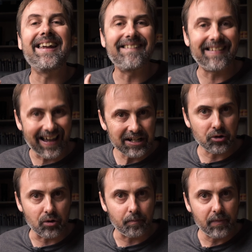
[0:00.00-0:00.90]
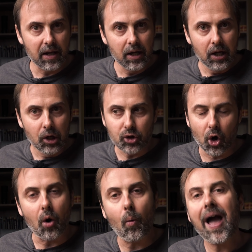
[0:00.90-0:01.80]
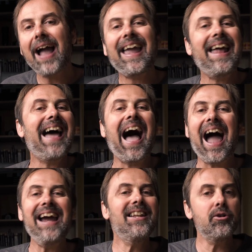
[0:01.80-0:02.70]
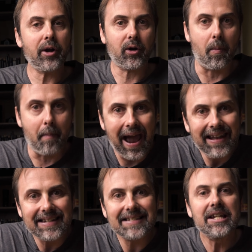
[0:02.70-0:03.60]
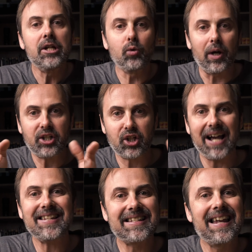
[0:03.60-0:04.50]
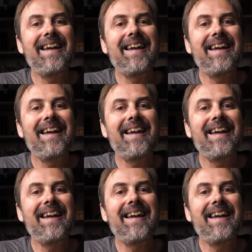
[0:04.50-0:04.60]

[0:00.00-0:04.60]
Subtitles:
in Lightroom. So what I can highly recommend is to adjust